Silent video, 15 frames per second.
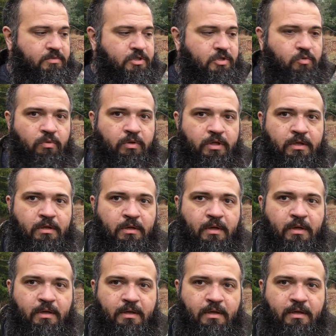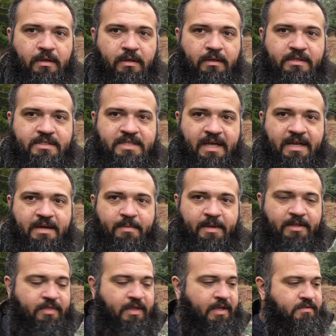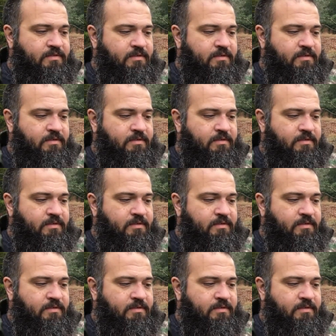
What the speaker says: genuinely excited about that.